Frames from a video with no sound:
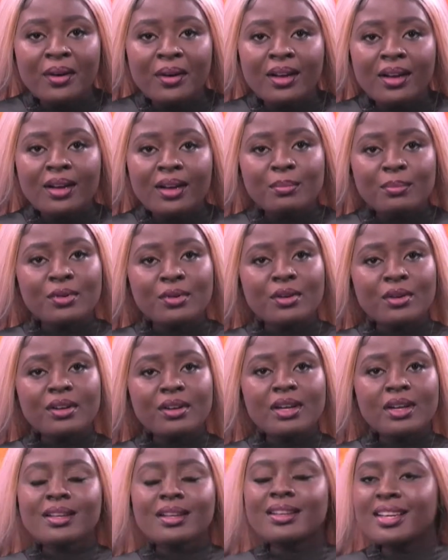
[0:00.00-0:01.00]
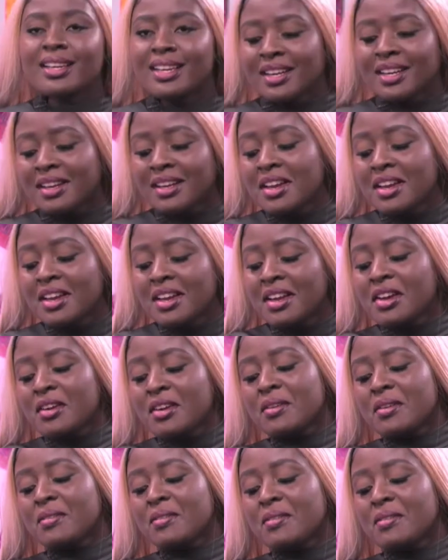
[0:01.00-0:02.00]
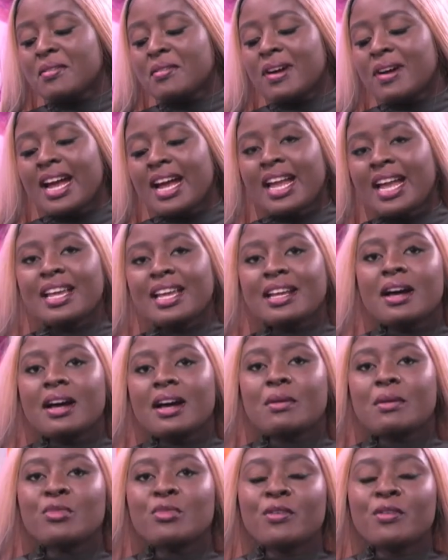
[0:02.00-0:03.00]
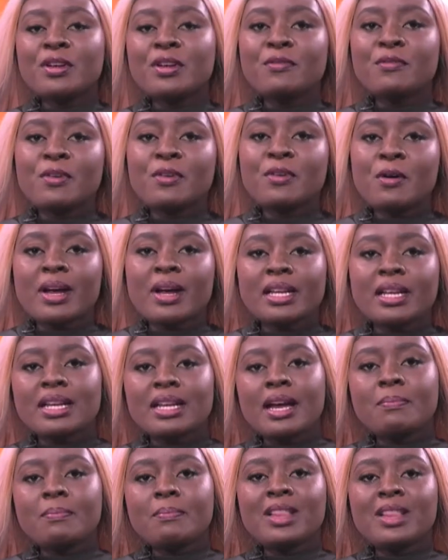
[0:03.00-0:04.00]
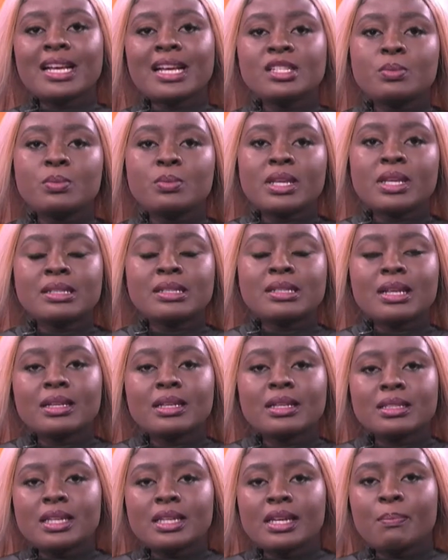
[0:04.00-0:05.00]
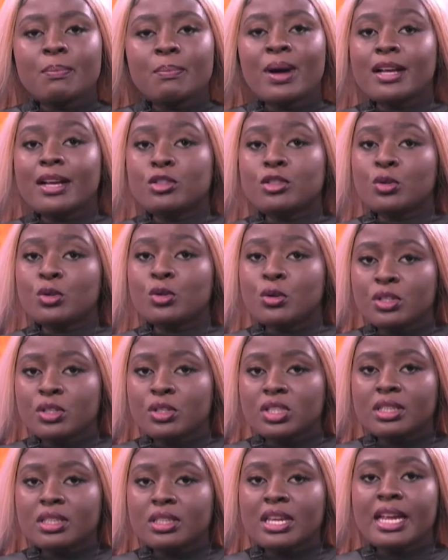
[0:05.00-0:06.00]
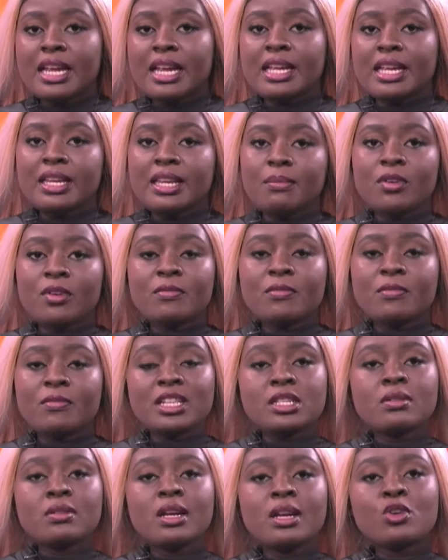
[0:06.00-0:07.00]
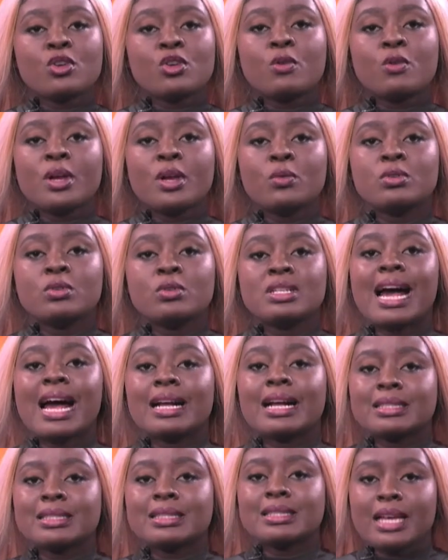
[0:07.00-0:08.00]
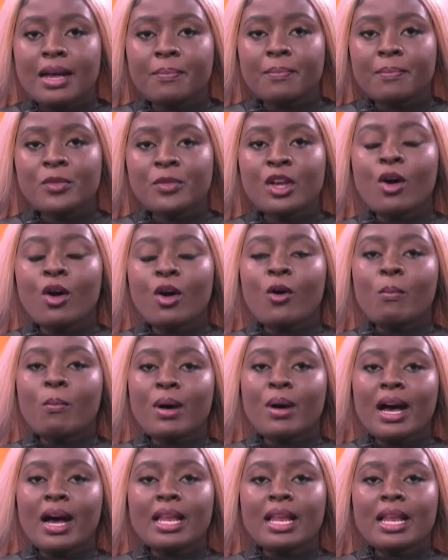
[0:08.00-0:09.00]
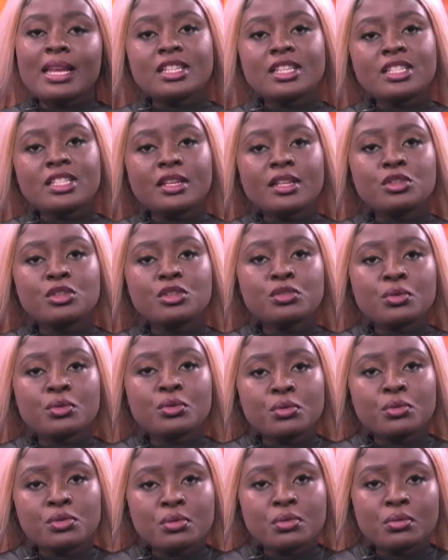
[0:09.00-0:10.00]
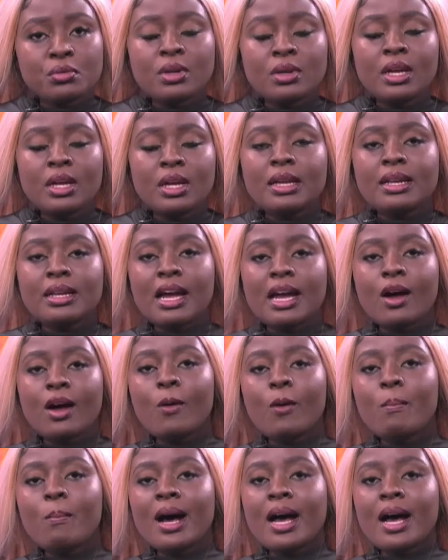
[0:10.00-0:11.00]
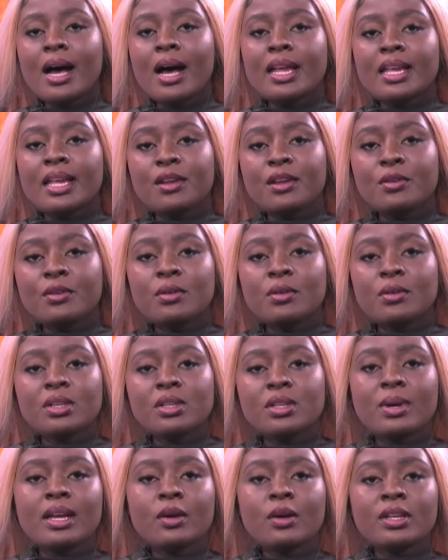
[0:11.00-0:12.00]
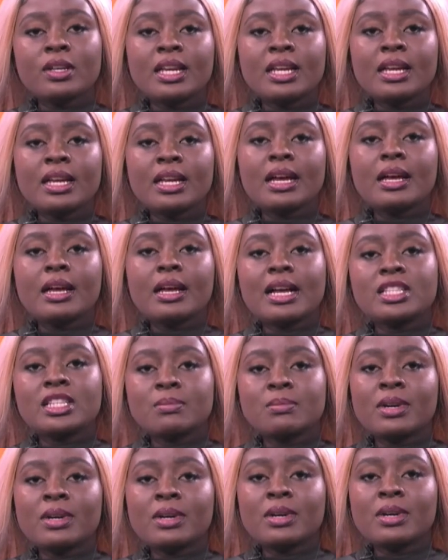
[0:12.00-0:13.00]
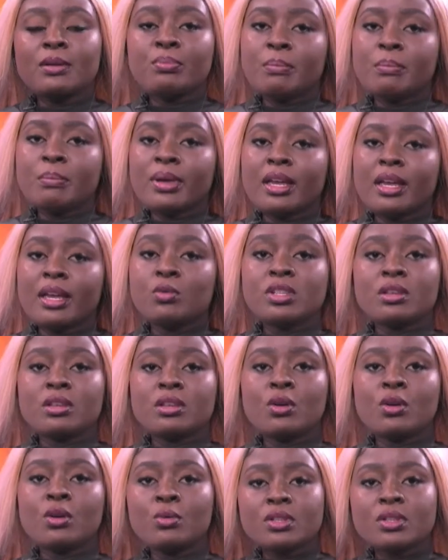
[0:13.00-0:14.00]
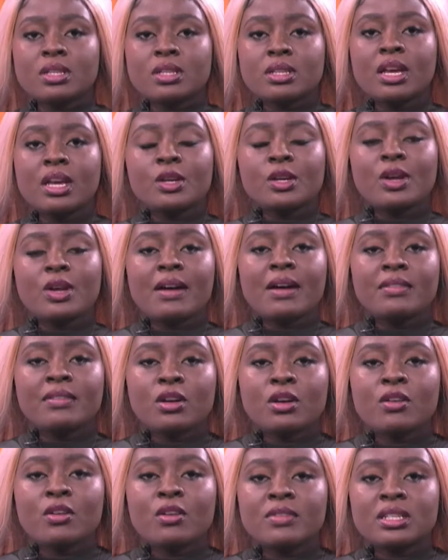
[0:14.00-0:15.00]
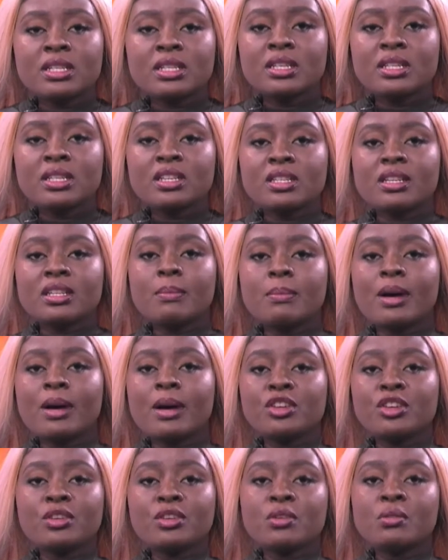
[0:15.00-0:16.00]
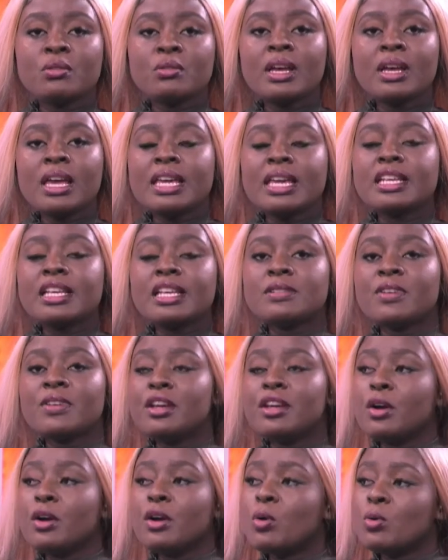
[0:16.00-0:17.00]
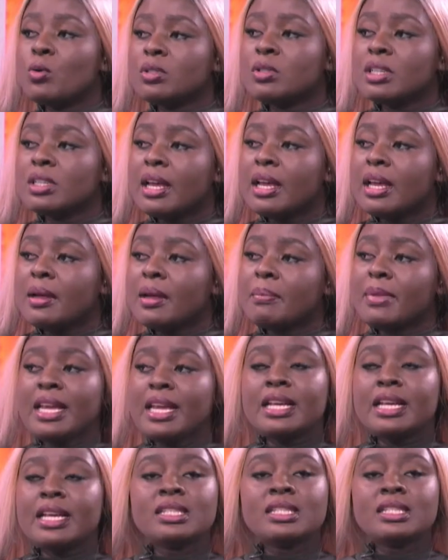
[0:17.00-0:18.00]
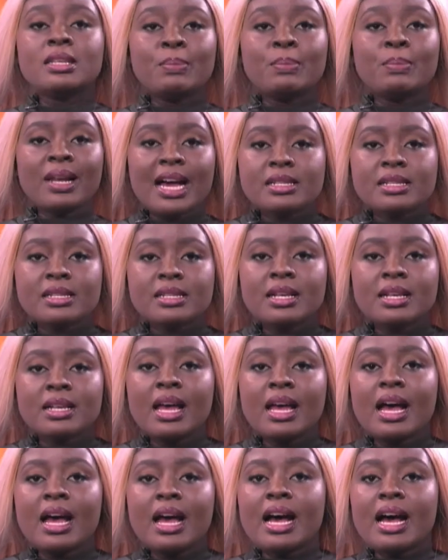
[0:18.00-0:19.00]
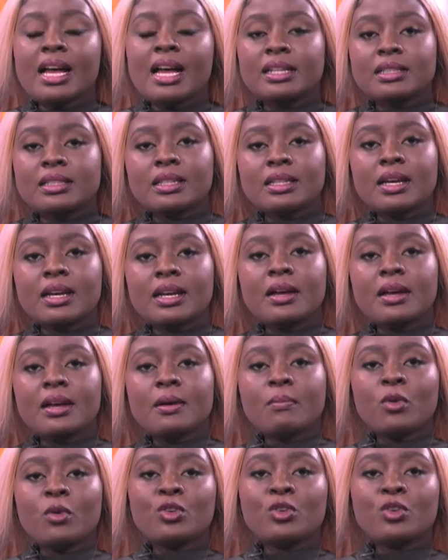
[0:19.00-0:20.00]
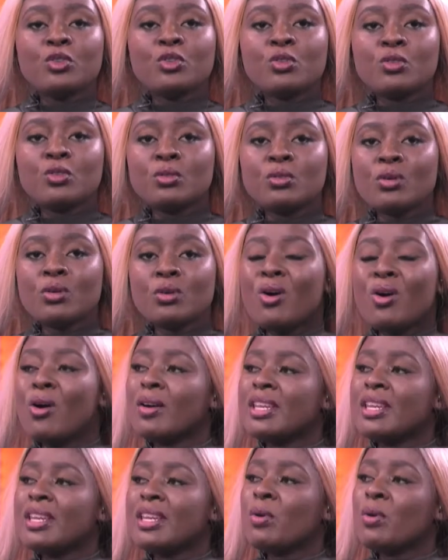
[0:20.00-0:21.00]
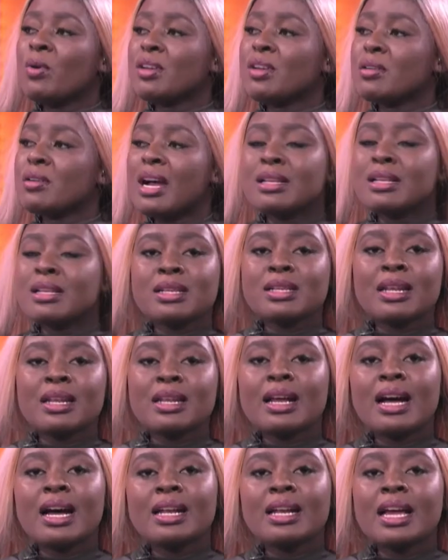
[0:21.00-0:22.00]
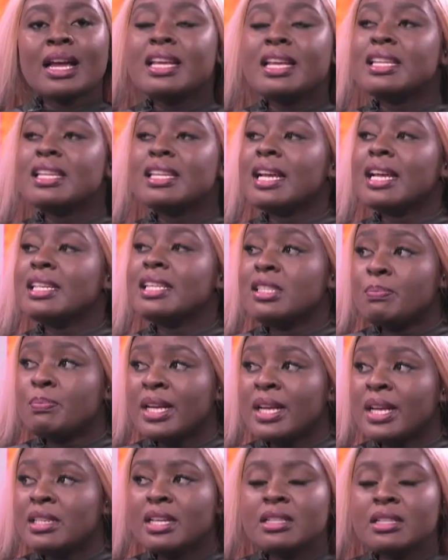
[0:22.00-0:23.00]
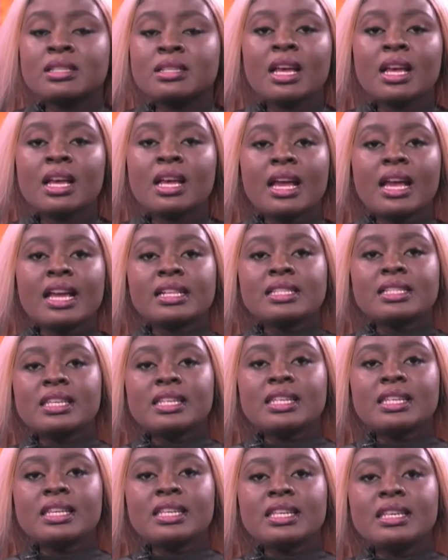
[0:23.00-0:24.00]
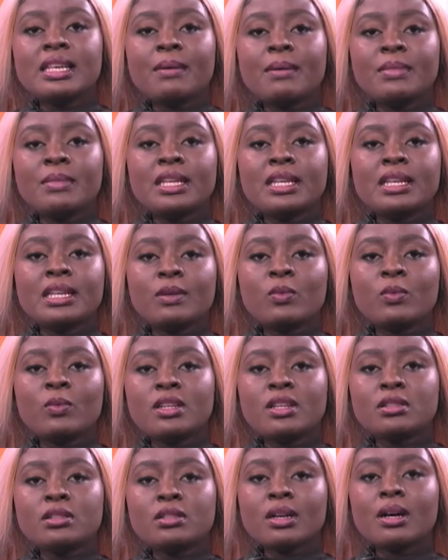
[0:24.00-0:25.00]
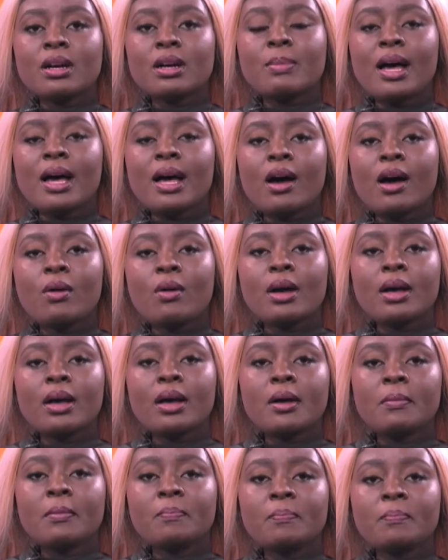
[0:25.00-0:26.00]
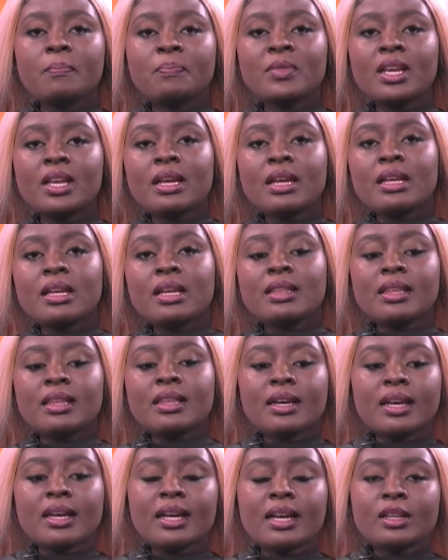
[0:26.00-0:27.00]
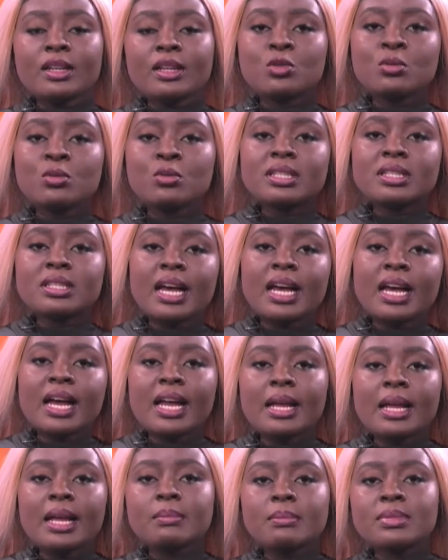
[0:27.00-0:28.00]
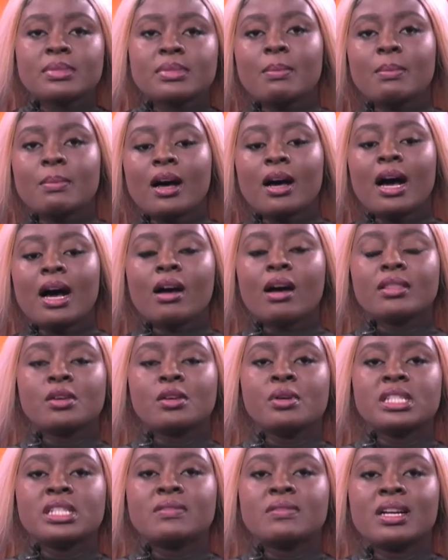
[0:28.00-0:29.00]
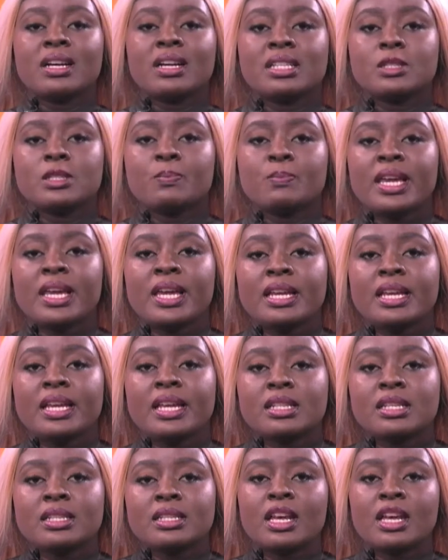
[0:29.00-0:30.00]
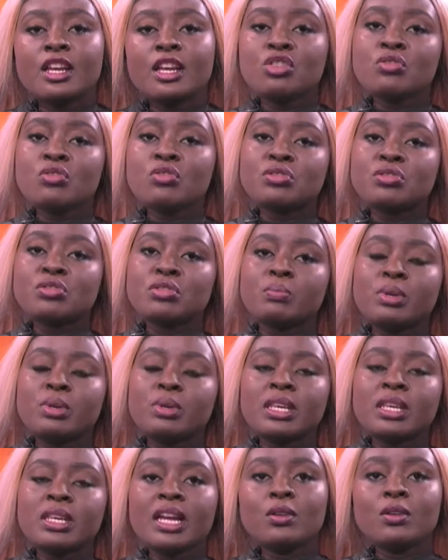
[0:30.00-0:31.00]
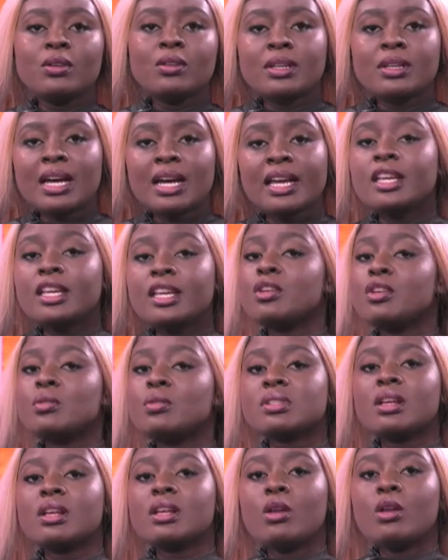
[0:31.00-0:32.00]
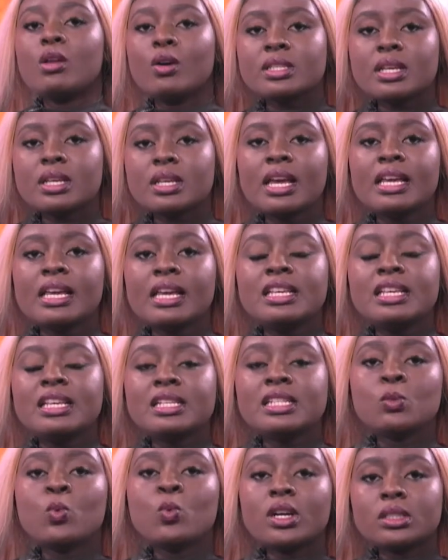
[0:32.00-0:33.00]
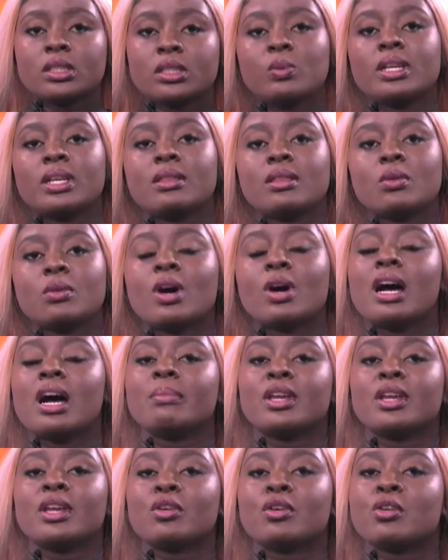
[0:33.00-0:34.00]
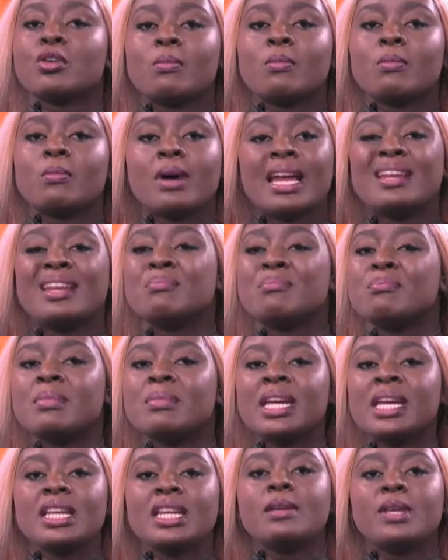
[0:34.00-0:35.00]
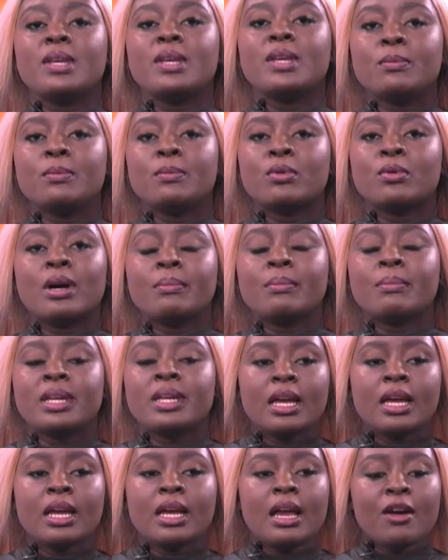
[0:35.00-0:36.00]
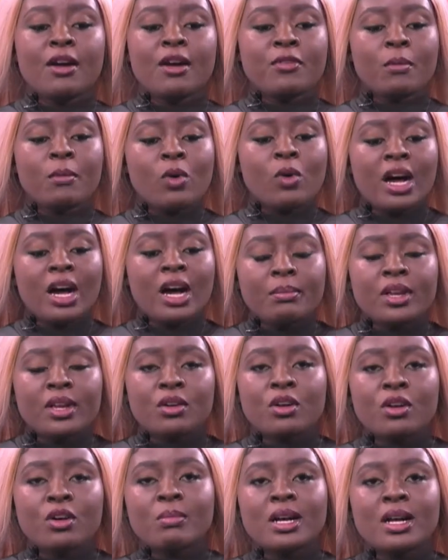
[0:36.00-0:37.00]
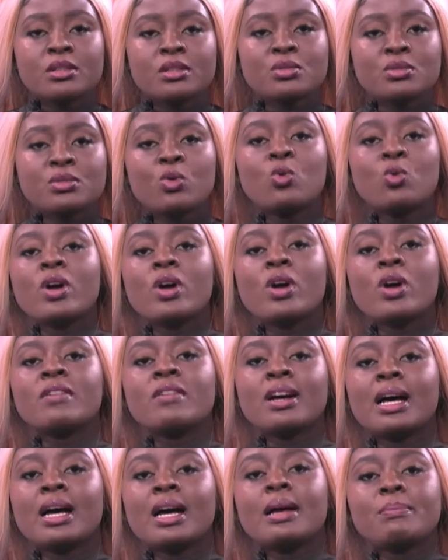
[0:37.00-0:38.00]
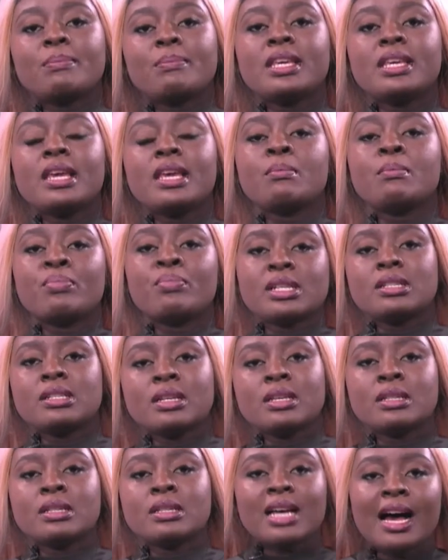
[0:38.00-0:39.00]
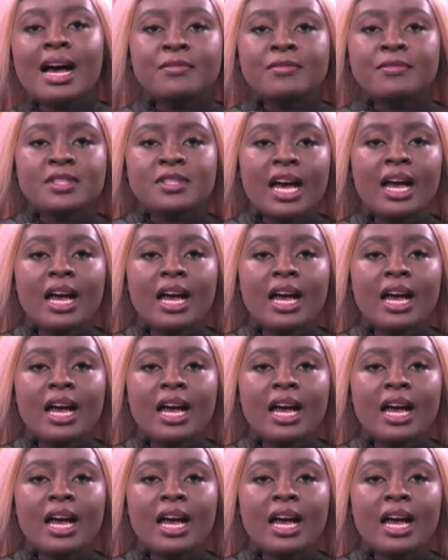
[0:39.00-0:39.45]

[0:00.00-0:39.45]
Bro, right. Moving forward. Last week Sunday, Pa George, yaienim no veteran Kumewood actor, Oba Legend Show. So na Oba, you know, they were on it. Ajiman Prempeh, who is the host, they're having a conversation about, you know, he's very old, 80 plus, and yeah, when the crown son Ghana inya independent. When you talk about those times about how the creative arts space used to be and all of that, he knows a lot. He's worked with Kwame Nkrumah and many people, I mean, from Kwame Nkrumah to whoever became president after.